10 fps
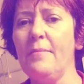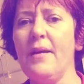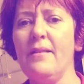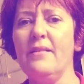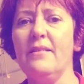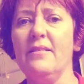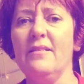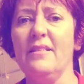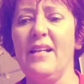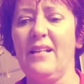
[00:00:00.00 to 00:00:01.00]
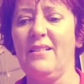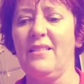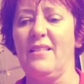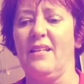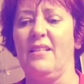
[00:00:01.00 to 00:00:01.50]
And then the next
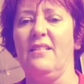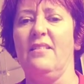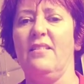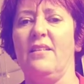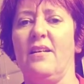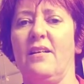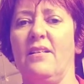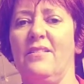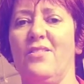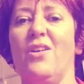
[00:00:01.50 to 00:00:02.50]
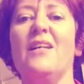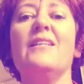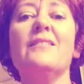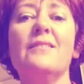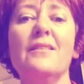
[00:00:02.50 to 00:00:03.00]
thing is
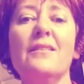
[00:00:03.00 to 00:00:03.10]
diet,